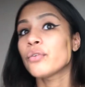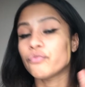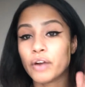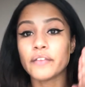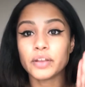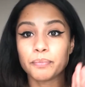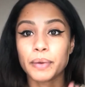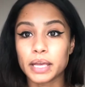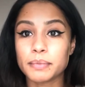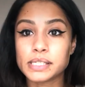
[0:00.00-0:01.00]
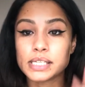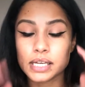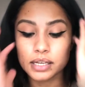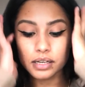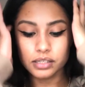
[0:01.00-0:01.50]
very
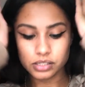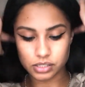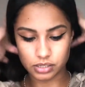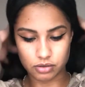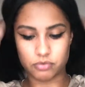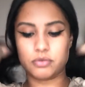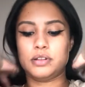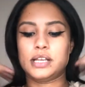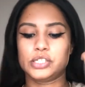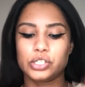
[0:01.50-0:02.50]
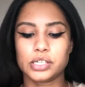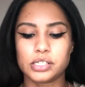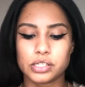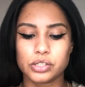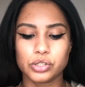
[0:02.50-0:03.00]
pigmented. So let's
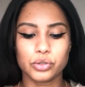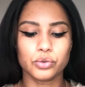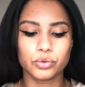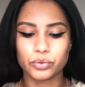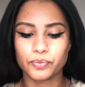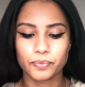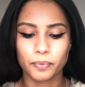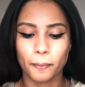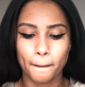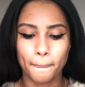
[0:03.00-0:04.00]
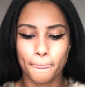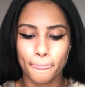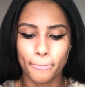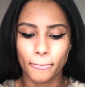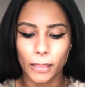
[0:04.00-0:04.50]
just do
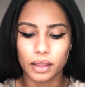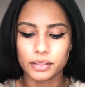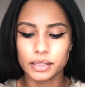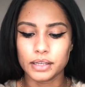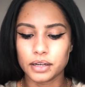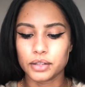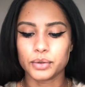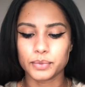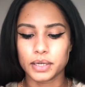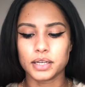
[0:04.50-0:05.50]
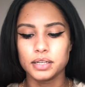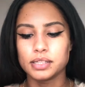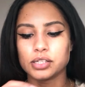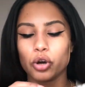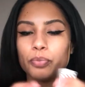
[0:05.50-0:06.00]
the other one.
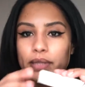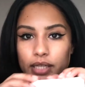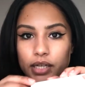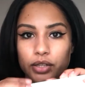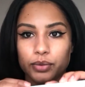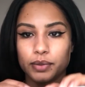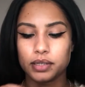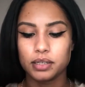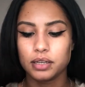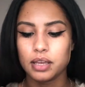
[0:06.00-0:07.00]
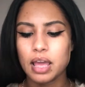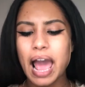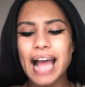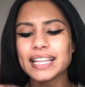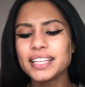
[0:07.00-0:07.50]
Let's open the other one.
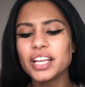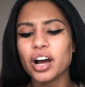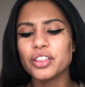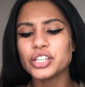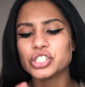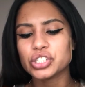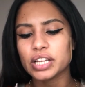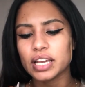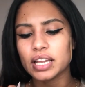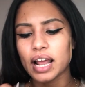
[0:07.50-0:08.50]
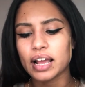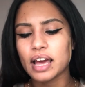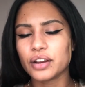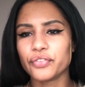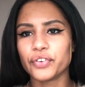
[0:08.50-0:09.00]
I think the other shade, I
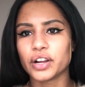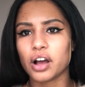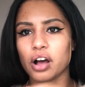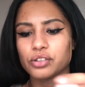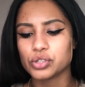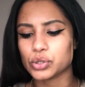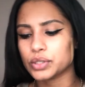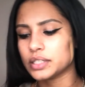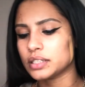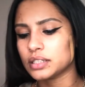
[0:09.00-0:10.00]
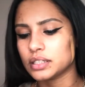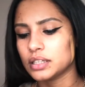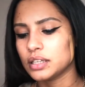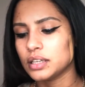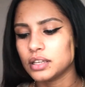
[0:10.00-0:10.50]
got it for contour. Let
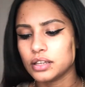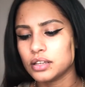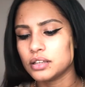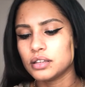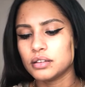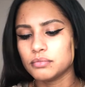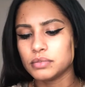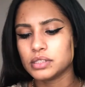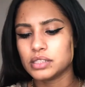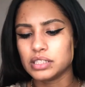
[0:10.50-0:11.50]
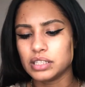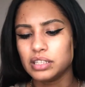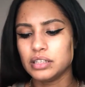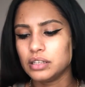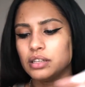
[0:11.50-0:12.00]
me see.
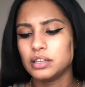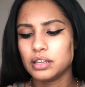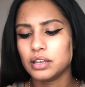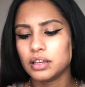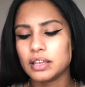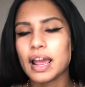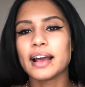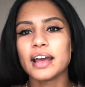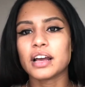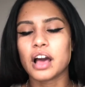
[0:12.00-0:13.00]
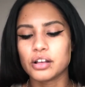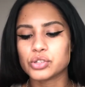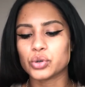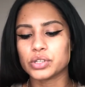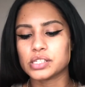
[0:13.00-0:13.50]
Yeah, I got a
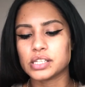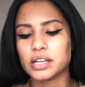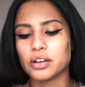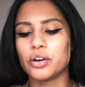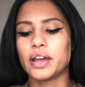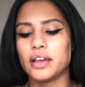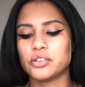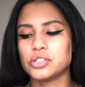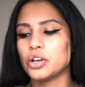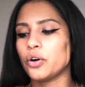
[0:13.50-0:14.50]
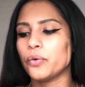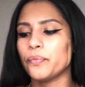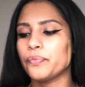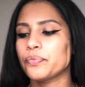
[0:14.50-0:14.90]
contour stick. Okay, so, all